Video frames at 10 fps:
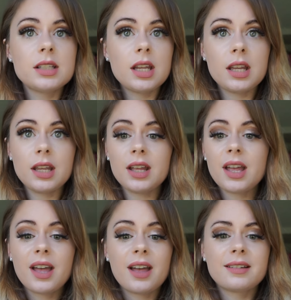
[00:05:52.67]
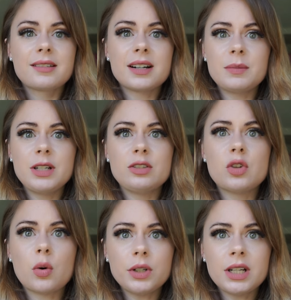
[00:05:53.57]
He got me
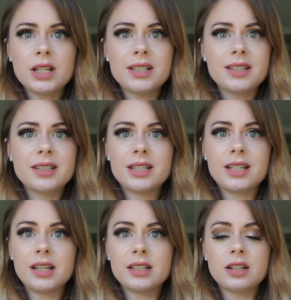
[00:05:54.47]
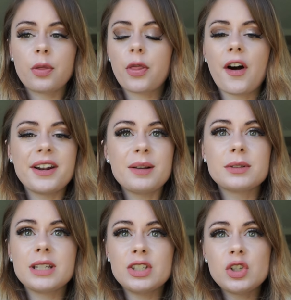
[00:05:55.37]
donuts and thought he
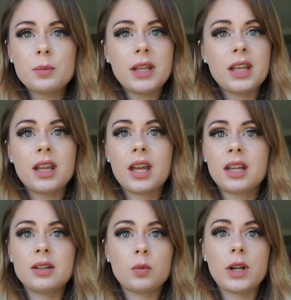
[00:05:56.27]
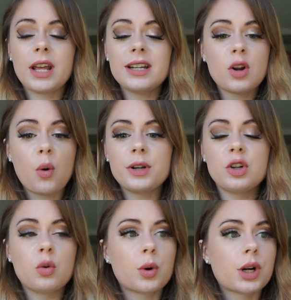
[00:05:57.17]
was into me, and when I didn't open
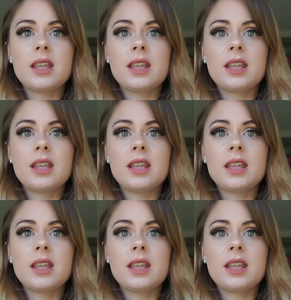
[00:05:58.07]
the door,